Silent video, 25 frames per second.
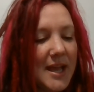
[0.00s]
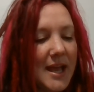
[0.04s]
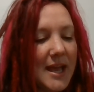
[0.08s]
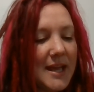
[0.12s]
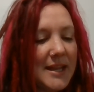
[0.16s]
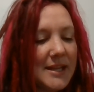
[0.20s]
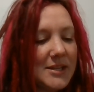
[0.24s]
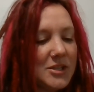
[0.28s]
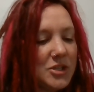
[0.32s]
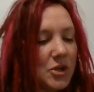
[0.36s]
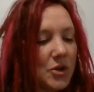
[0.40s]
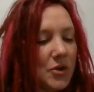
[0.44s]

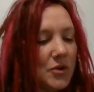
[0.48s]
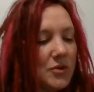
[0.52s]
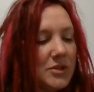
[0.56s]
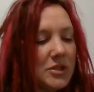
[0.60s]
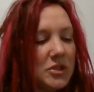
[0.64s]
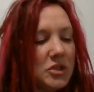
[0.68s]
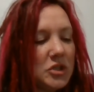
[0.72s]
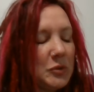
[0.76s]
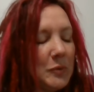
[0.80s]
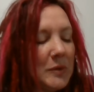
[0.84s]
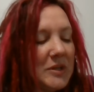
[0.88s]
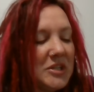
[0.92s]
It had turned
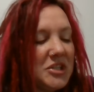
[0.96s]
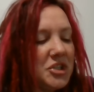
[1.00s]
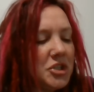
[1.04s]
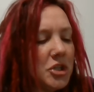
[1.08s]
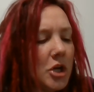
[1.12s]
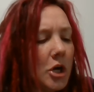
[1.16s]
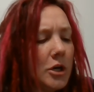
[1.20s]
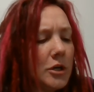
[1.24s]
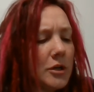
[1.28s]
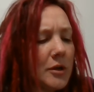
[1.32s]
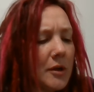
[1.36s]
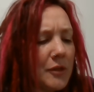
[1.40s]
into a
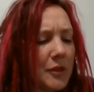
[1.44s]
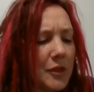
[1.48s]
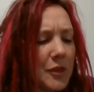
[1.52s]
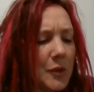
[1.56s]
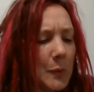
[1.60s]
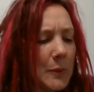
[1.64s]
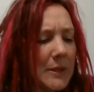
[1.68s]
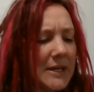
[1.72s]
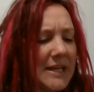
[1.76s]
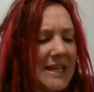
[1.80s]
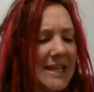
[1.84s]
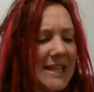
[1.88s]
dark,
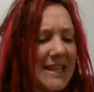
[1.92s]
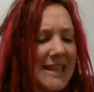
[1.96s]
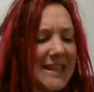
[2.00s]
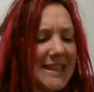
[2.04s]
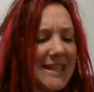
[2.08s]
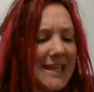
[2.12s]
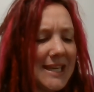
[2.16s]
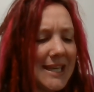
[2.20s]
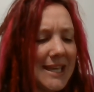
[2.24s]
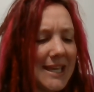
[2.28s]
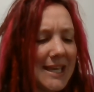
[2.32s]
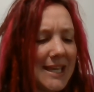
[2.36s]
thorny
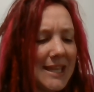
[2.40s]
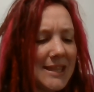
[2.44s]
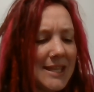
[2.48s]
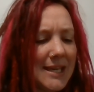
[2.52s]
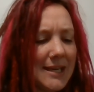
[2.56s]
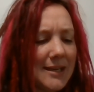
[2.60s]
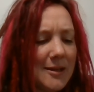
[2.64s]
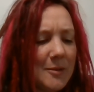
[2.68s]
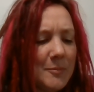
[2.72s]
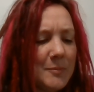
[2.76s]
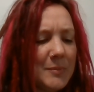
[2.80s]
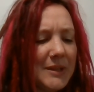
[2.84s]
thicket
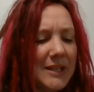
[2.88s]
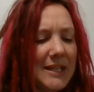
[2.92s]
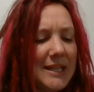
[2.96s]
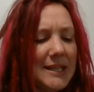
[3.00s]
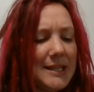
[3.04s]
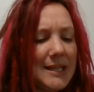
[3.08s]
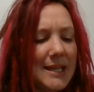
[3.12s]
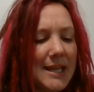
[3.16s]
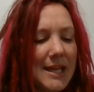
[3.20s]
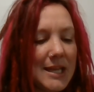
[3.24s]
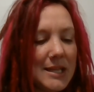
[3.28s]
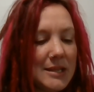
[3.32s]
that
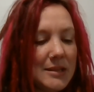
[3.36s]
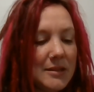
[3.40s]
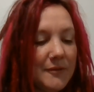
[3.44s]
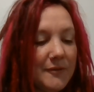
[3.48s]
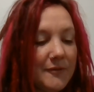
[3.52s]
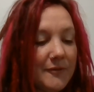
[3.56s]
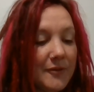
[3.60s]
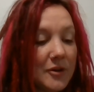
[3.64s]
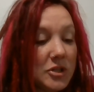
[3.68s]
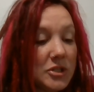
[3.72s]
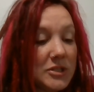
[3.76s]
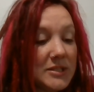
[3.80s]
completely hid the
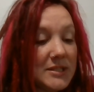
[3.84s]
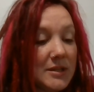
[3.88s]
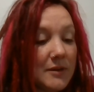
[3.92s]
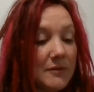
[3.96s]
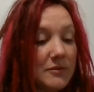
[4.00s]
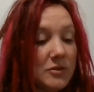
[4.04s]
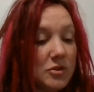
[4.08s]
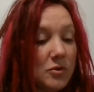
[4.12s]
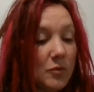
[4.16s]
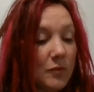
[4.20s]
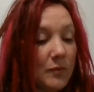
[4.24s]
first